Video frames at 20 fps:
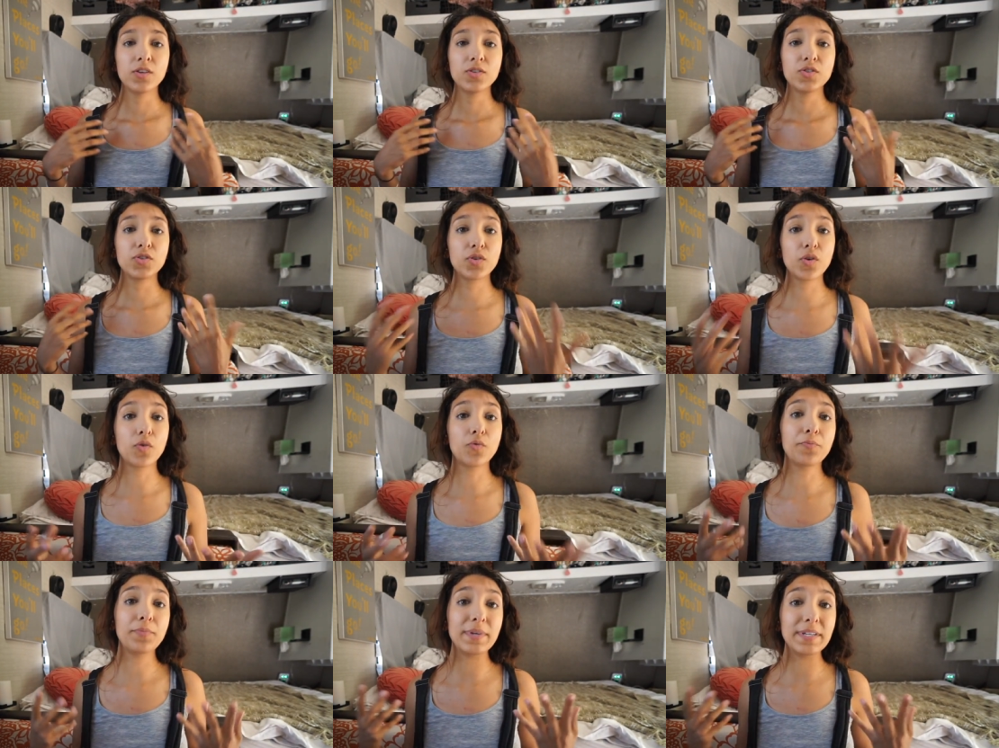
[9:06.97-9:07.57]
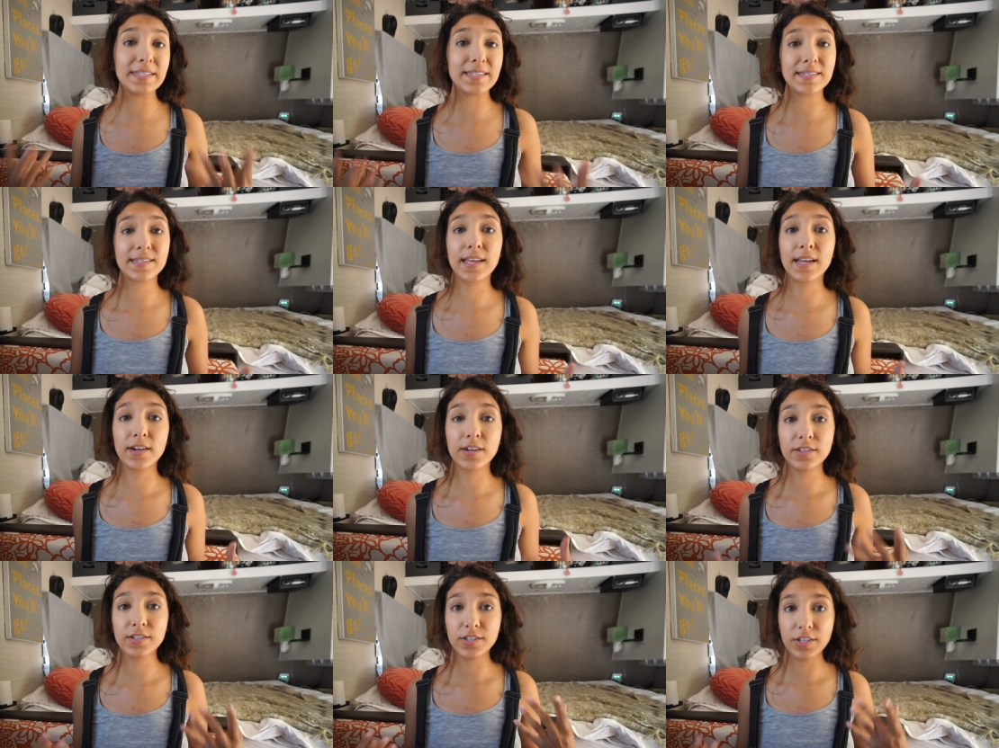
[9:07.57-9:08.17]
So don't be
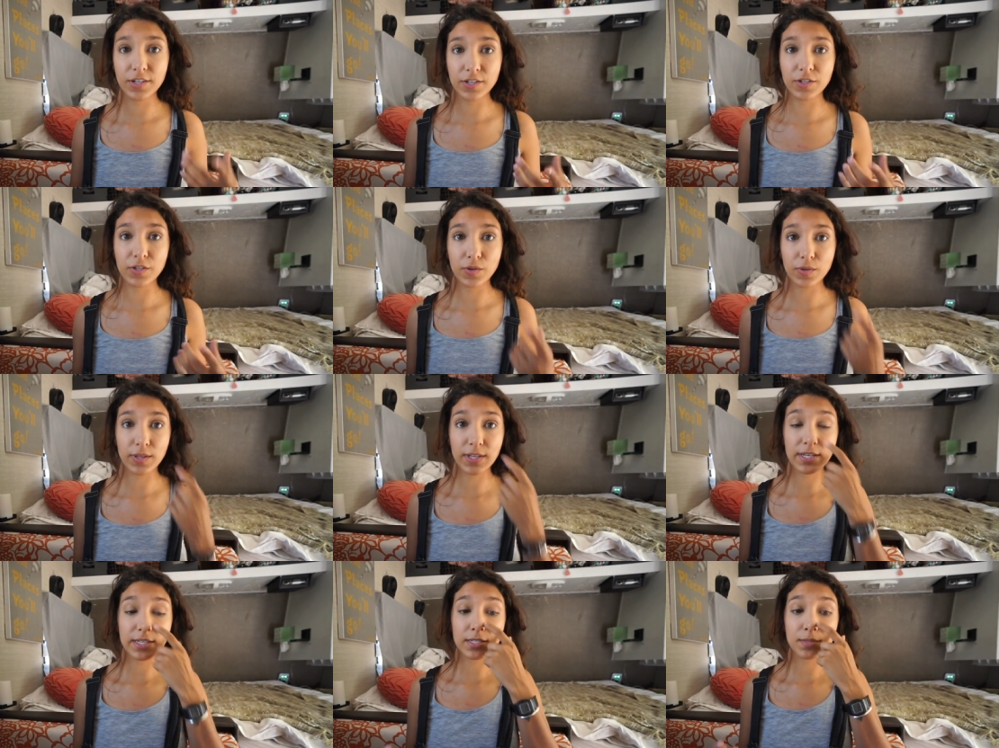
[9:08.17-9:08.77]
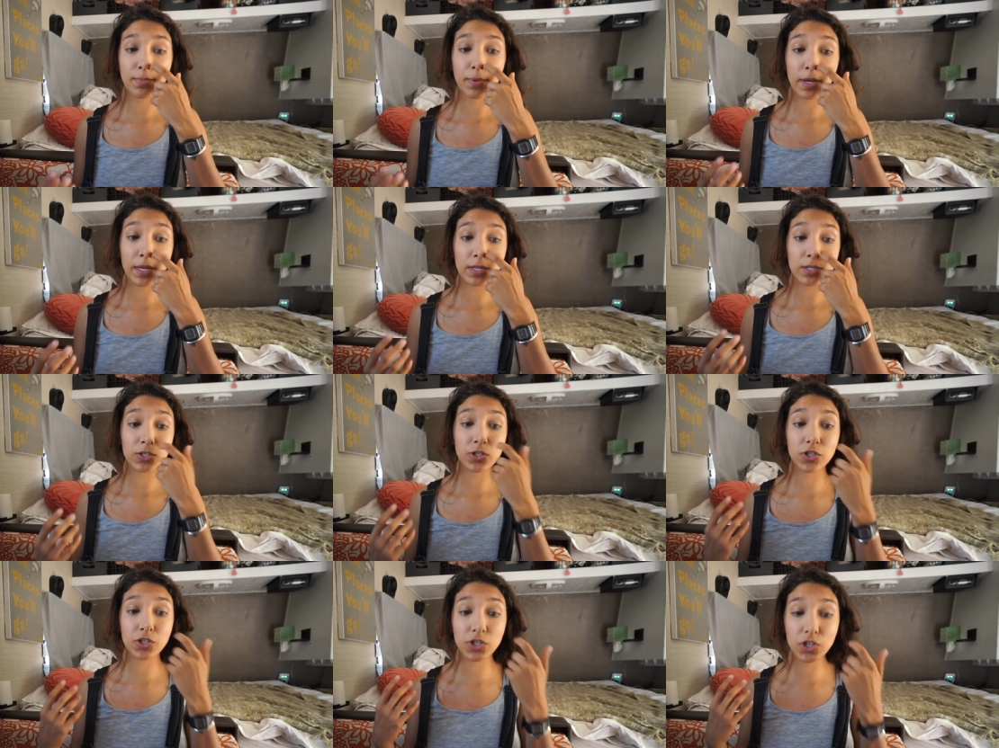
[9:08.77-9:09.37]
scared to do this, but
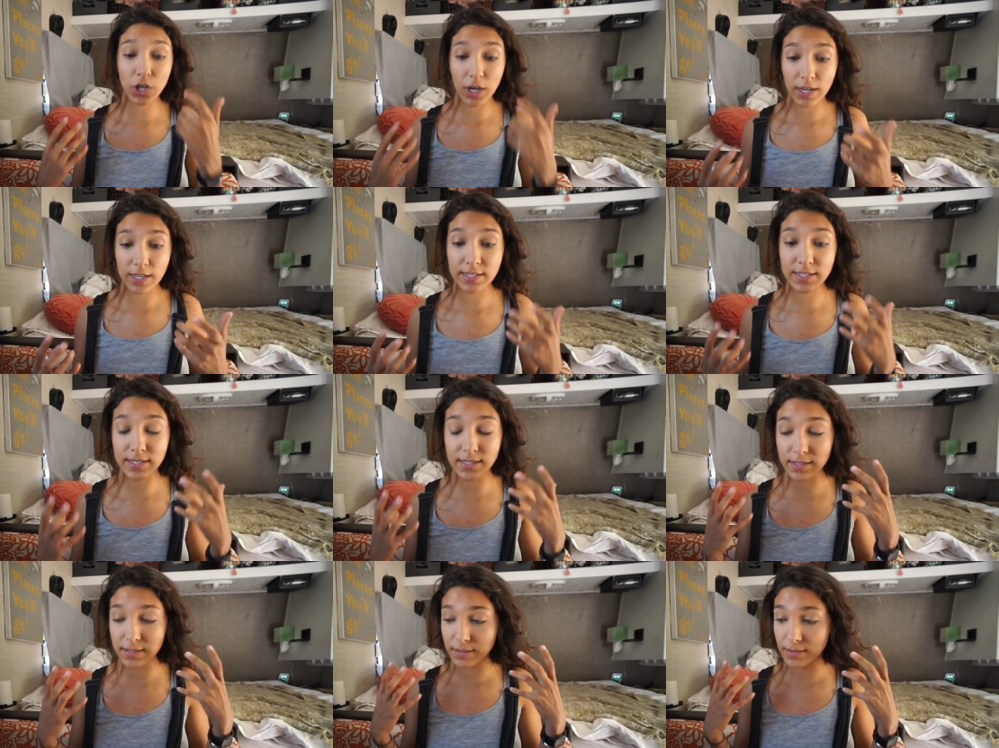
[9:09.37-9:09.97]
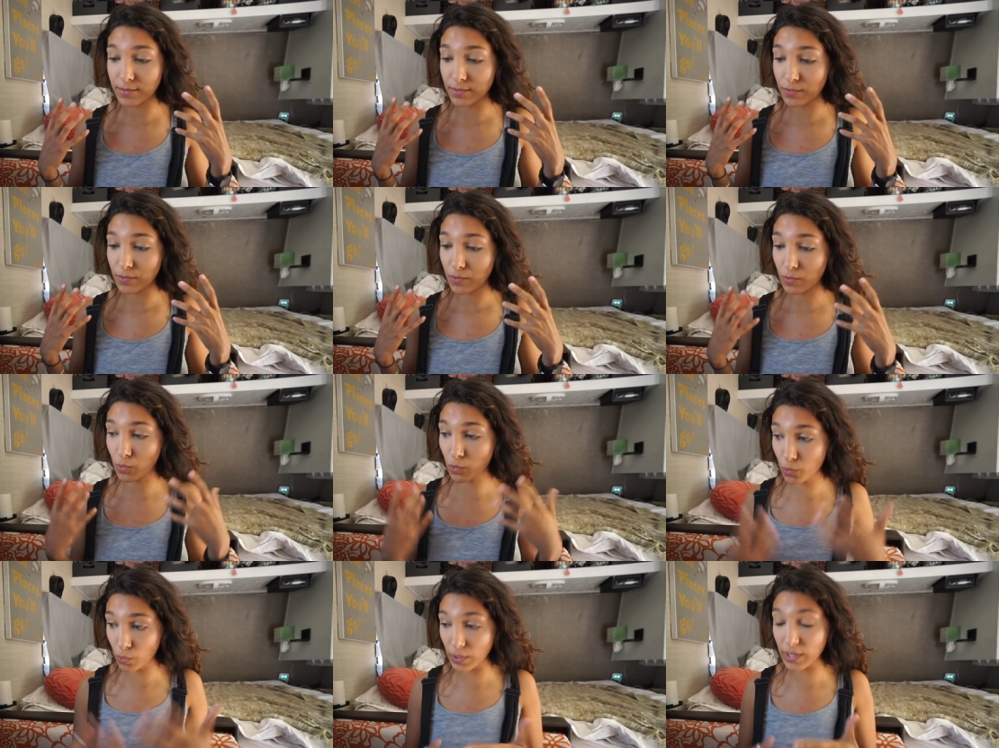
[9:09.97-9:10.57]
just
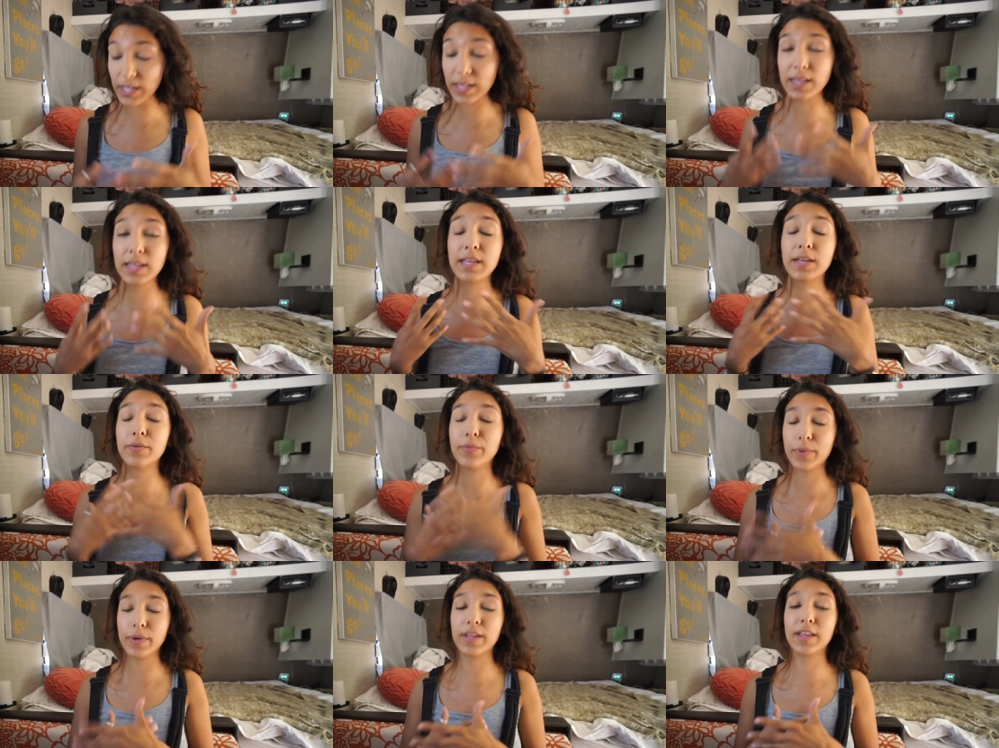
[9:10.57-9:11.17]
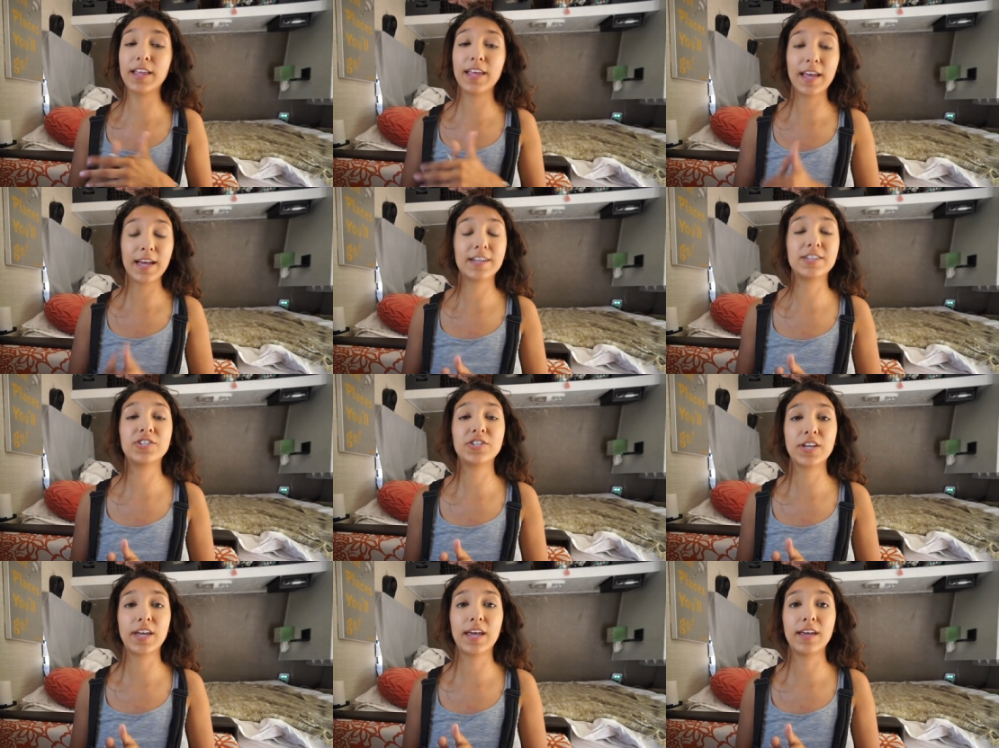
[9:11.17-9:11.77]
really, really
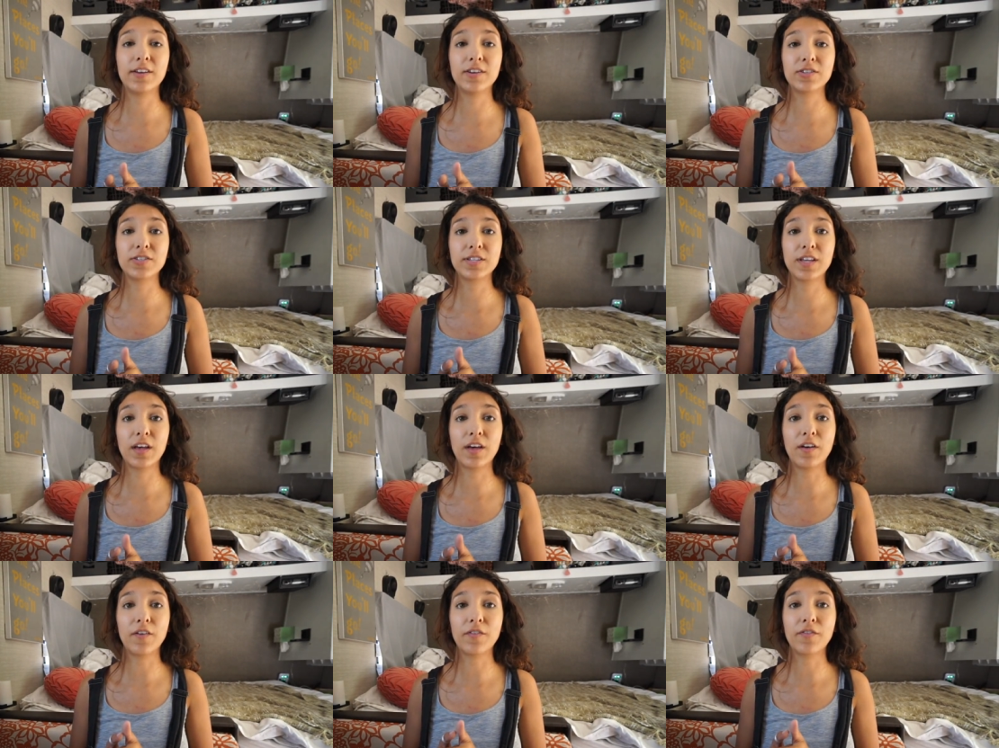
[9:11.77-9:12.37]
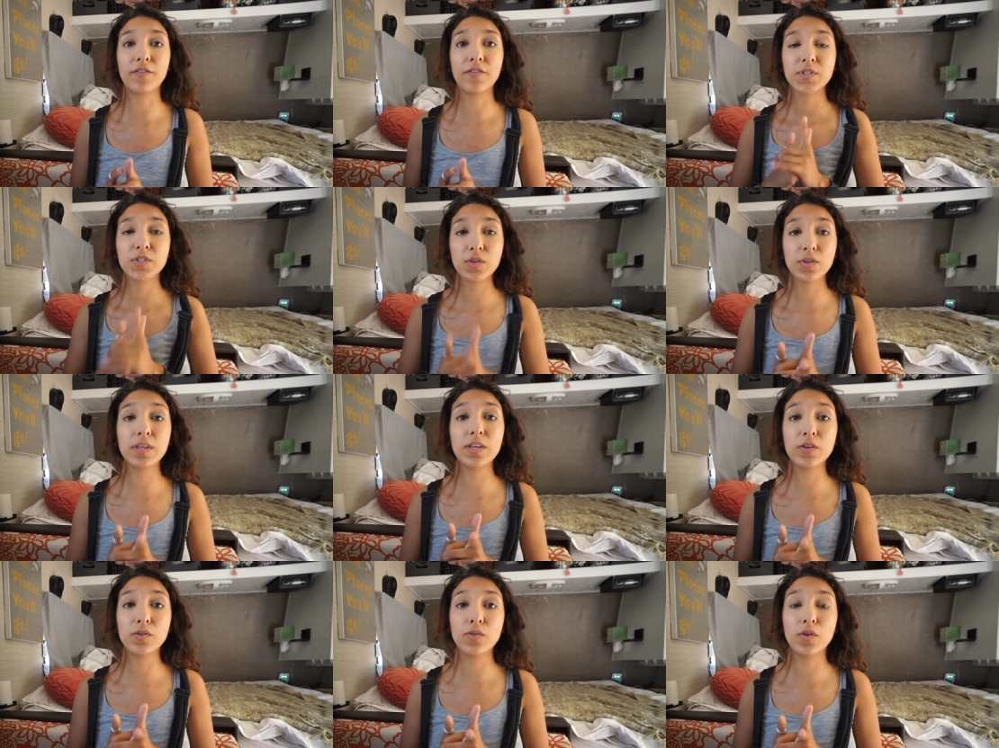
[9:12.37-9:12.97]
educate yourself so
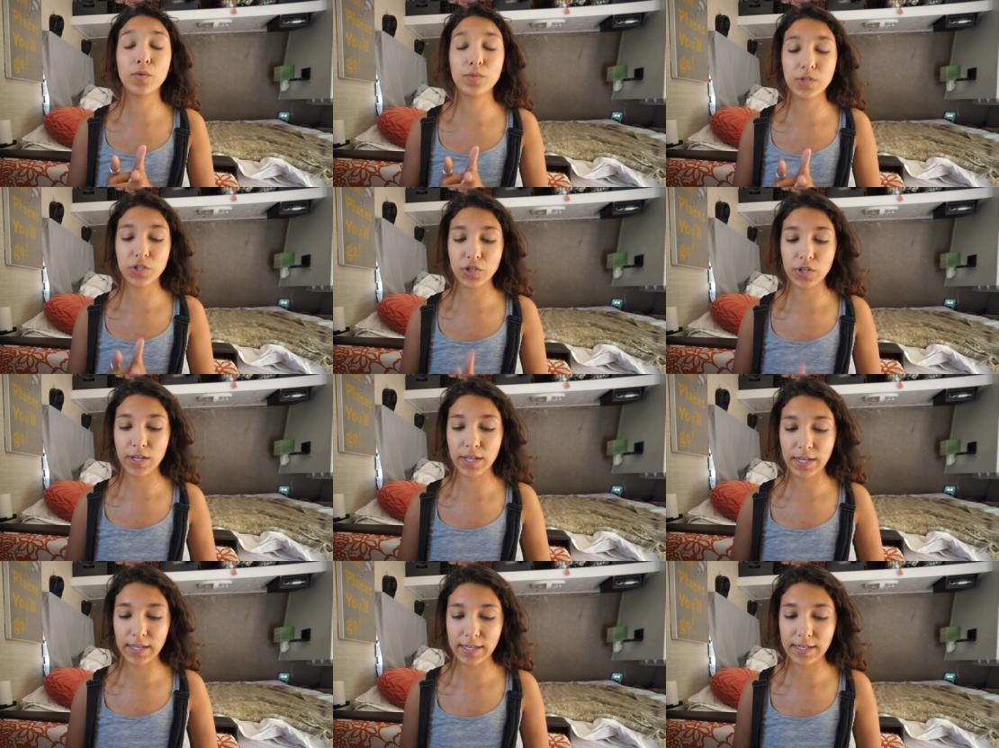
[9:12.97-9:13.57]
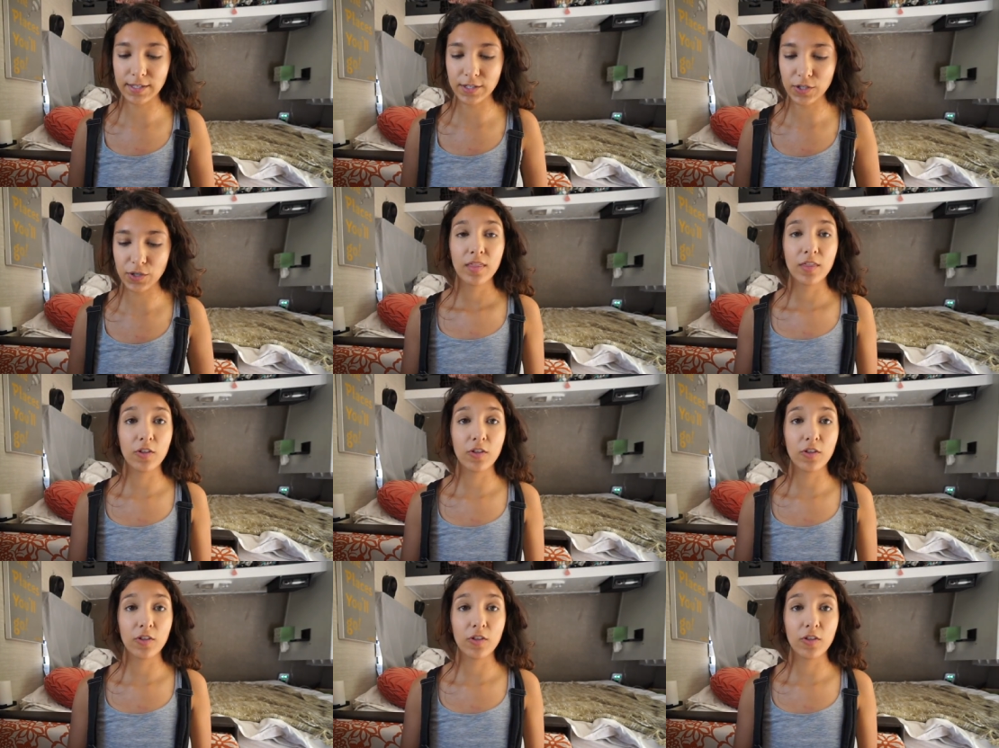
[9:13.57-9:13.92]
that you know what you're getting into.